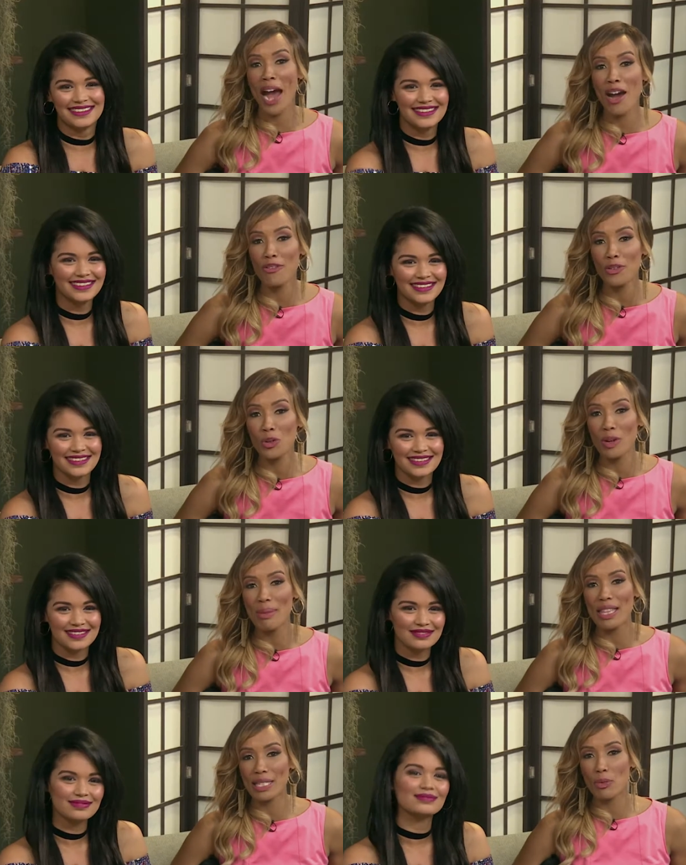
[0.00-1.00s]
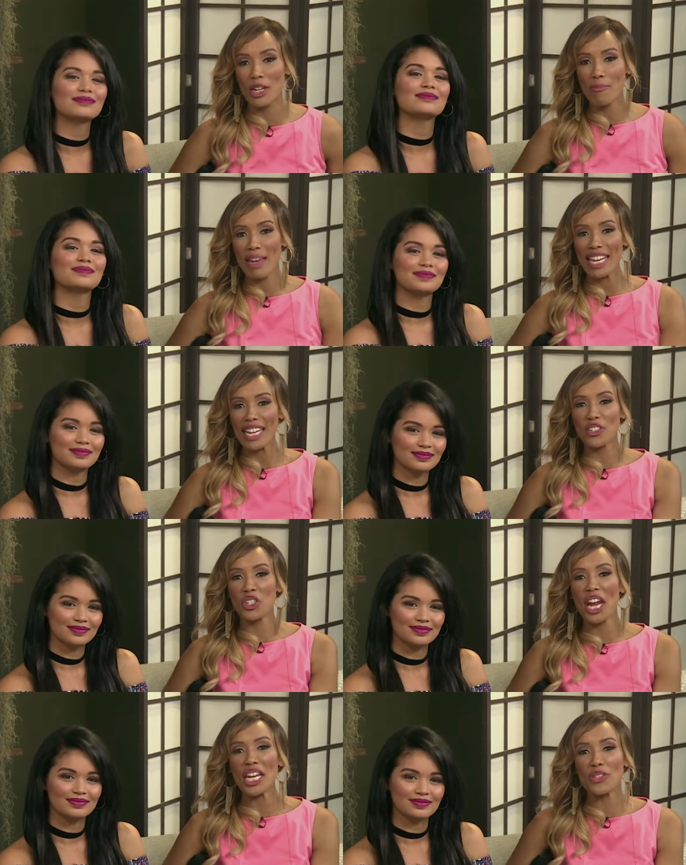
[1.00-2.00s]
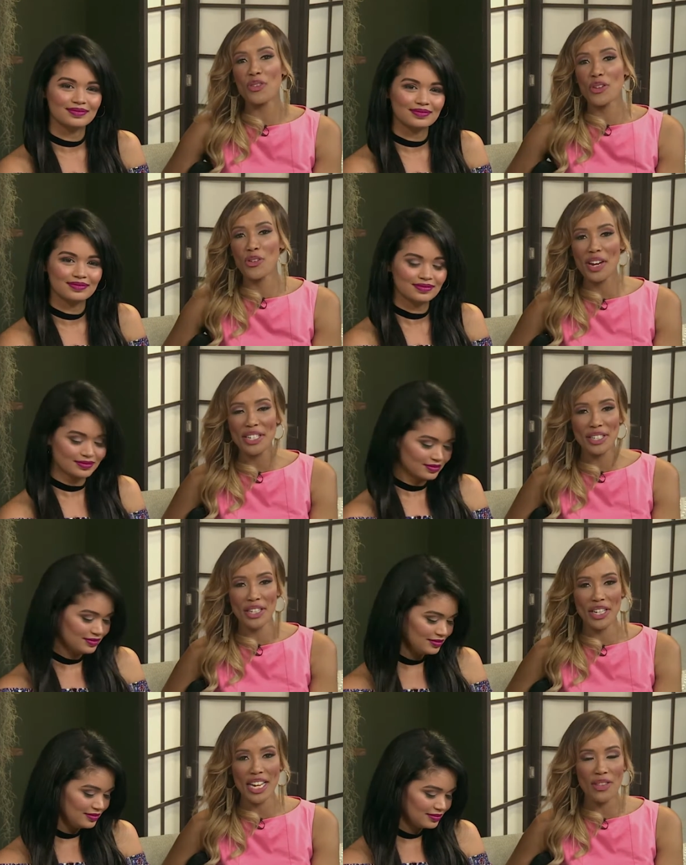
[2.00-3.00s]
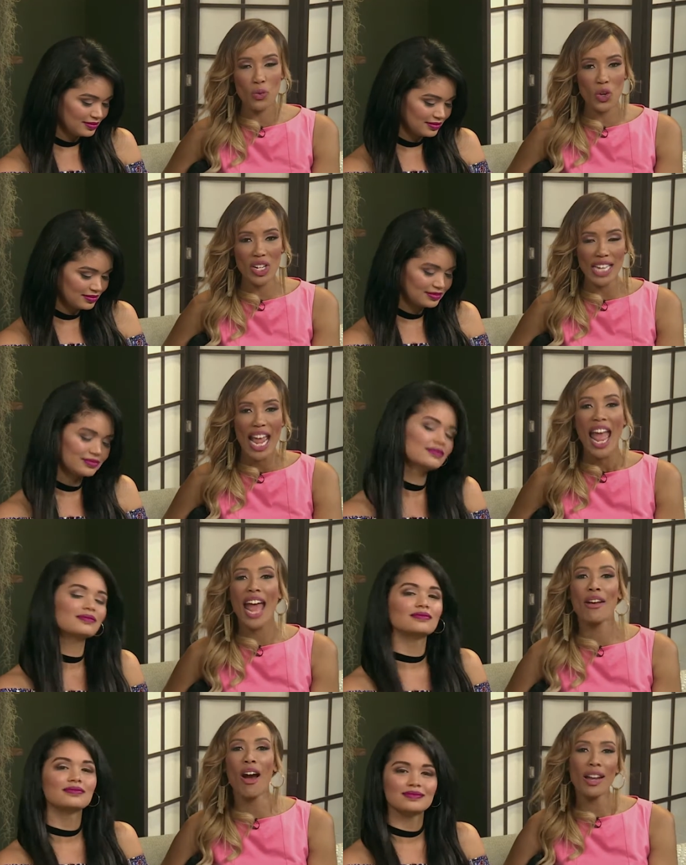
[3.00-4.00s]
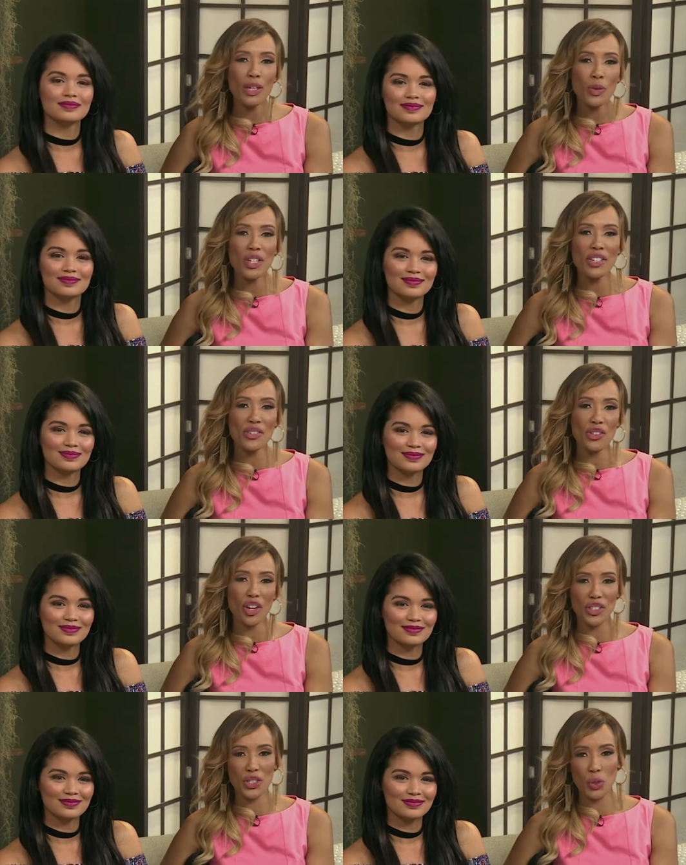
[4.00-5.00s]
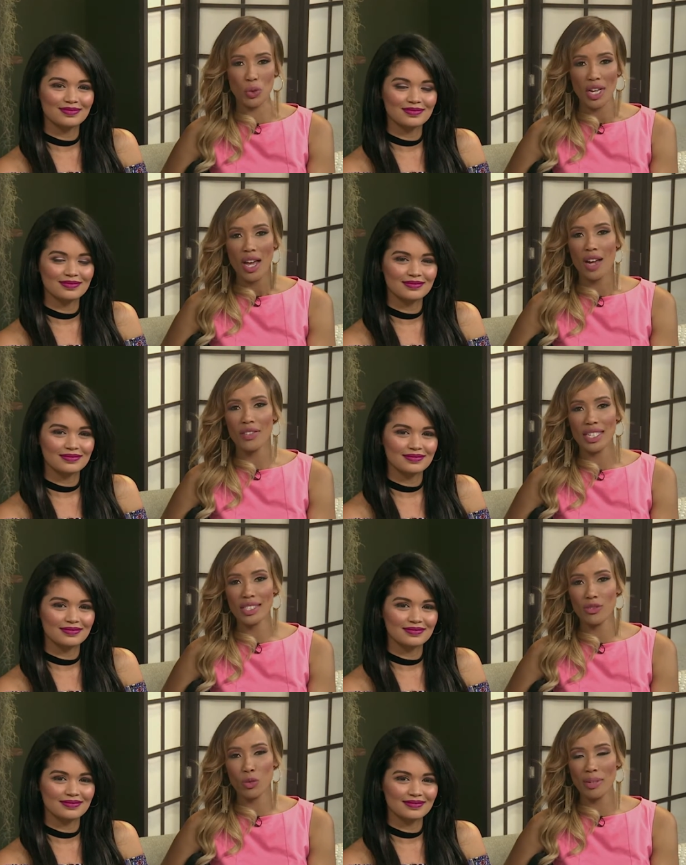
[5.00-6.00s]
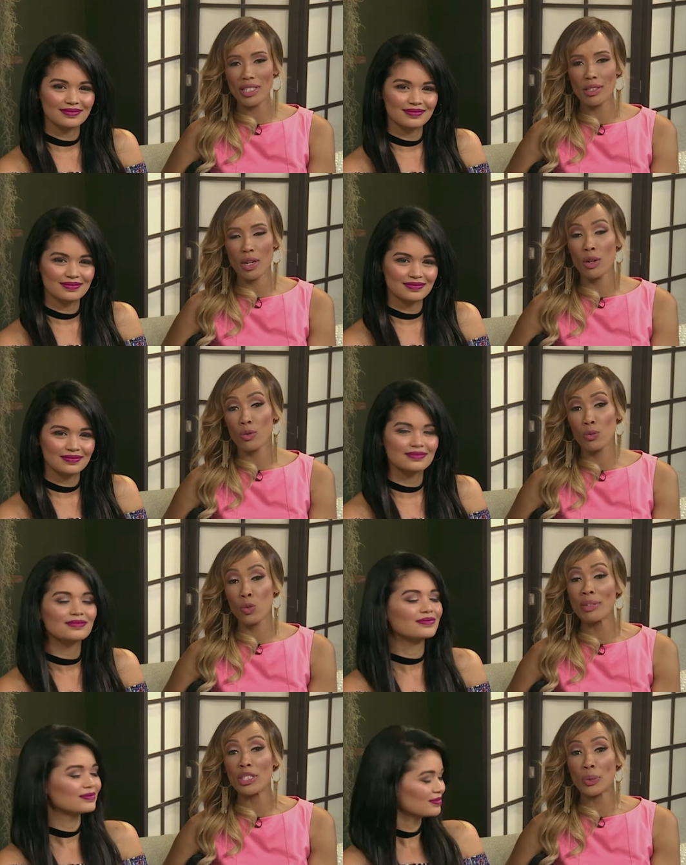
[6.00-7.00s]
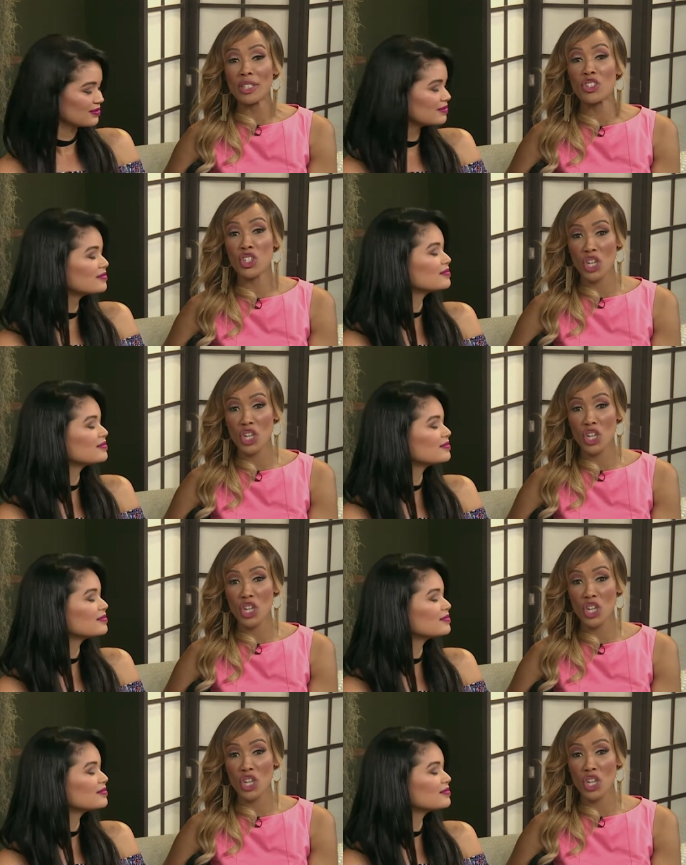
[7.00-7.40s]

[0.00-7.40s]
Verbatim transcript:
Speaker 1: powerful women this morning, making a change for the greater good in the world. And Hollywood is not short of a list of women, uh, women doing